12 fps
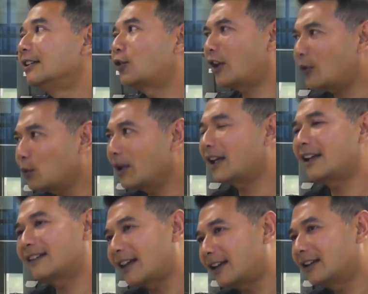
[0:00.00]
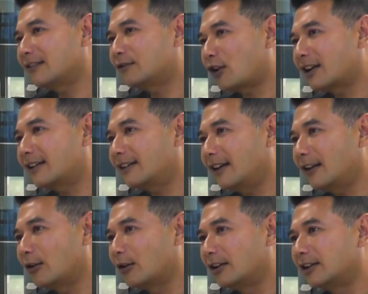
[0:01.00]
So that's when I started
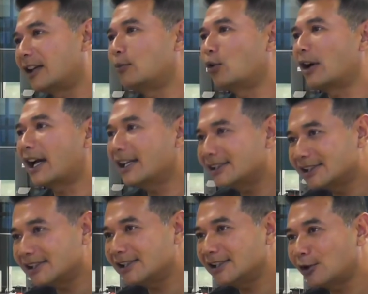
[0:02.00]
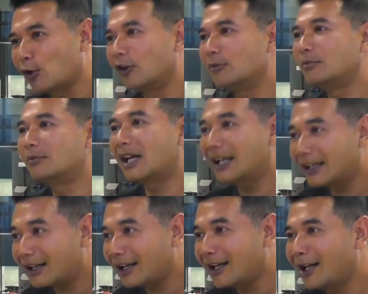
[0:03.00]
focusing on Tabung Haji, on
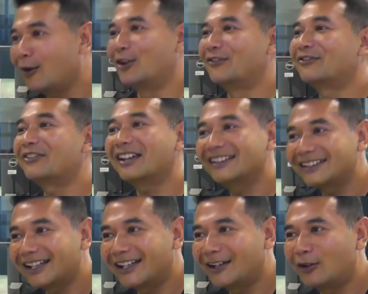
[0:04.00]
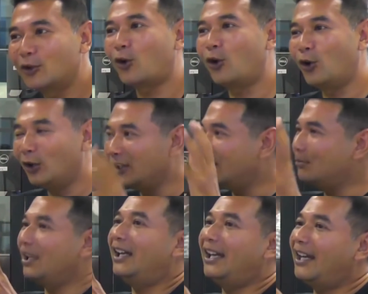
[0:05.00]
MARA, on Felda, on all the
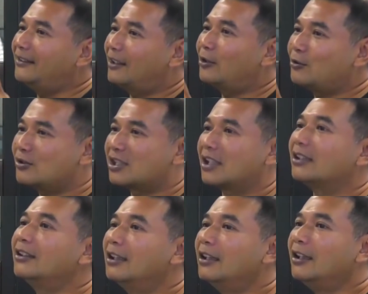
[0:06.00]
Malay institutions